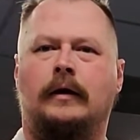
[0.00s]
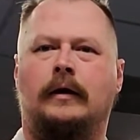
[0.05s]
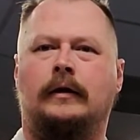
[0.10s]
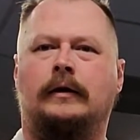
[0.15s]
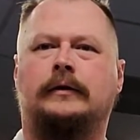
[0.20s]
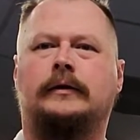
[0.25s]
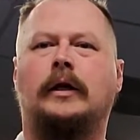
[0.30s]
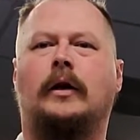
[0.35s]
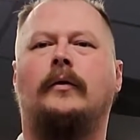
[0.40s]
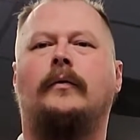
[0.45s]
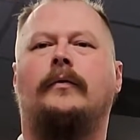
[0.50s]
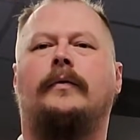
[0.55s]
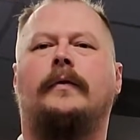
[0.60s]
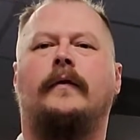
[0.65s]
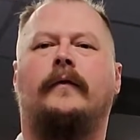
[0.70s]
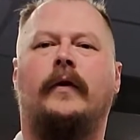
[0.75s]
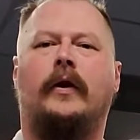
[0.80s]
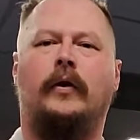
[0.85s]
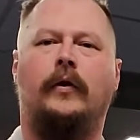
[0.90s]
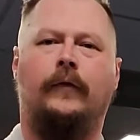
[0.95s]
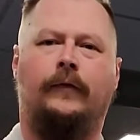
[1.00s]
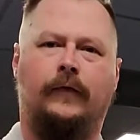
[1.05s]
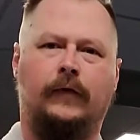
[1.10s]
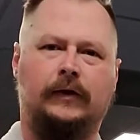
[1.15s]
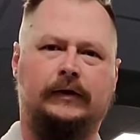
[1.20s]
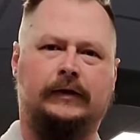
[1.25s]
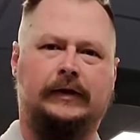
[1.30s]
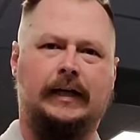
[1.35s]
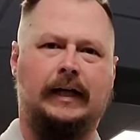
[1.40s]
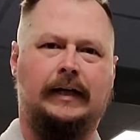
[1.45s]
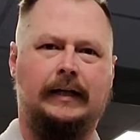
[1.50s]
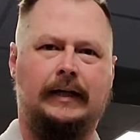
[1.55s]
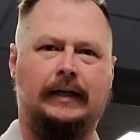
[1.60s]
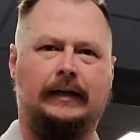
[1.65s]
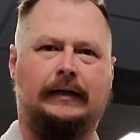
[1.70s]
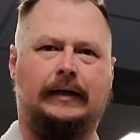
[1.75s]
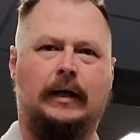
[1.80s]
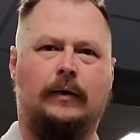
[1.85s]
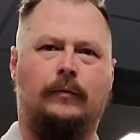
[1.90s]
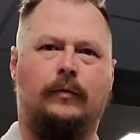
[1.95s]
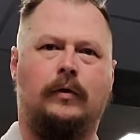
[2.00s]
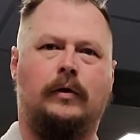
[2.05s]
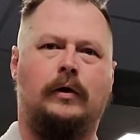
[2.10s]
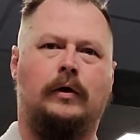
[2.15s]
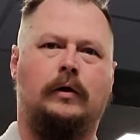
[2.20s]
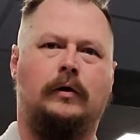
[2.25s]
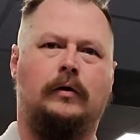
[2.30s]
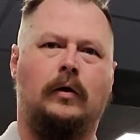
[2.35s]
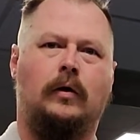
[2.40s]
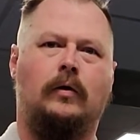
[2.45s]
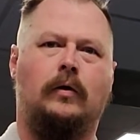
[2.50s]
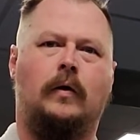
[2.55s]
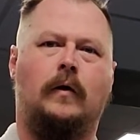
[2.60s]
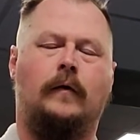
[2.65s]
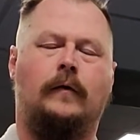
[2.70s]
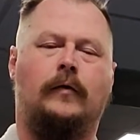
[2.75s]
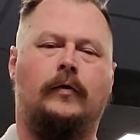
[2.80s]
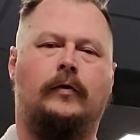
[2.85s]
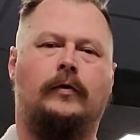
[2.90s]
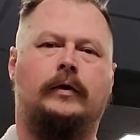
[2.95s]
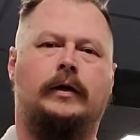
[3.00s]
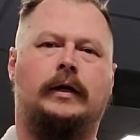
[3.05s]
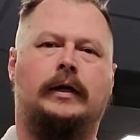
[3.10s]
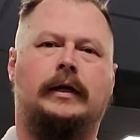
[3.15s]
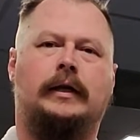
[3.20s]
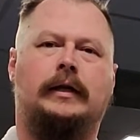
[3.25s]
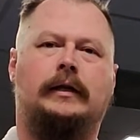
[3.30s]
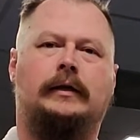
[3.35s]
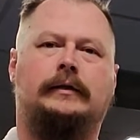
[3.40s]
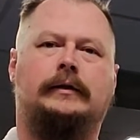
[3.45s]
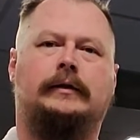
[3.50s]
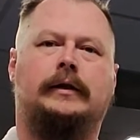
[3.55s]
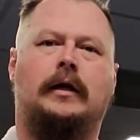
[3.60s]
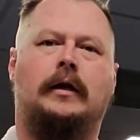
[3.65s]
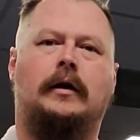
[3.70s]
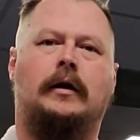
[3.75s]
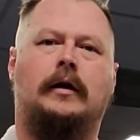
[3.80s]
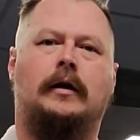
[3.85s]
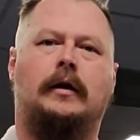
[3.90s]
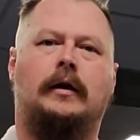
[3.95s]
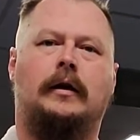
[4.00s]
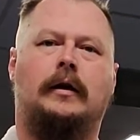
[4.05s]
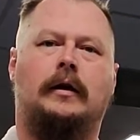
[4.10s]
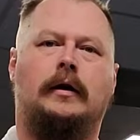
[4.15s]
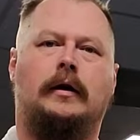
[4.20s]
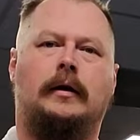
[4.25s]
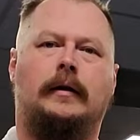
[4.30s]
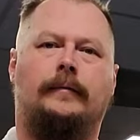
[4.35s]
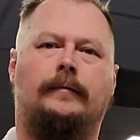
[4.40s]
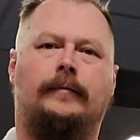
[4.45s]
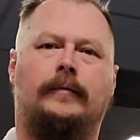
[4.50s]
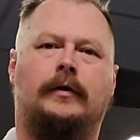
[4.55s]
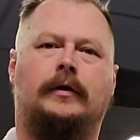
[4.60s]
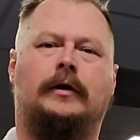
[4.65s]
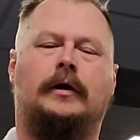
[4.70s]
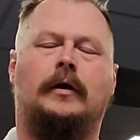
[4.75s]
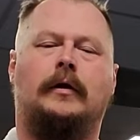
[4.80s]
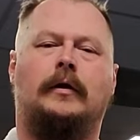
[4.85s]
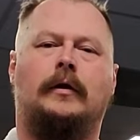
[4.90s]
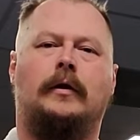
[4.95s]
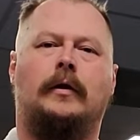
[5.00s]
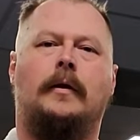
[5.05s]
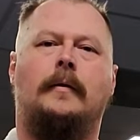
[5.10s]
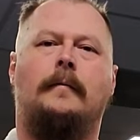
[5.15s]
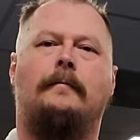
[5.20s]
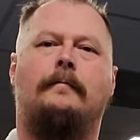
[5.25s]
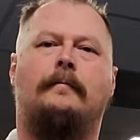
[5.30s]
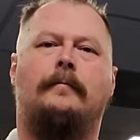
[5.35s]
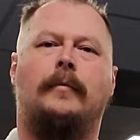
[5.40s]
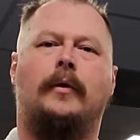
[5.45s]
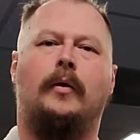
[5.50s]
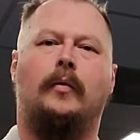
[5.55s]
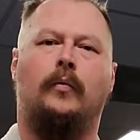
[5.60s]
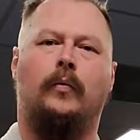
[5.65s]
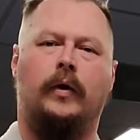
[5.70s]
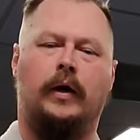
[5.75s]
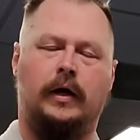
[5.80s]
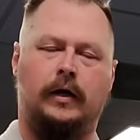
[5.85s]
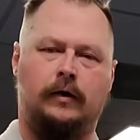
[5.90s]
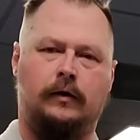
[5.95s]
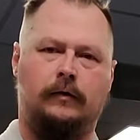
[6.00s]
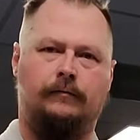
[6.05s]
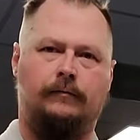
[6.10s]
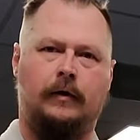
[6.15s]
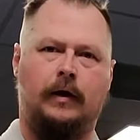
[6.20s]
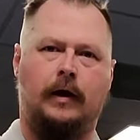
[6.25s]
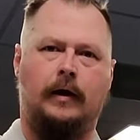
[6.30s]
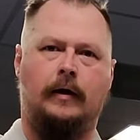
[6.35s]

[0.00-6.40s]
So the very first technique that we're going to go over is the rear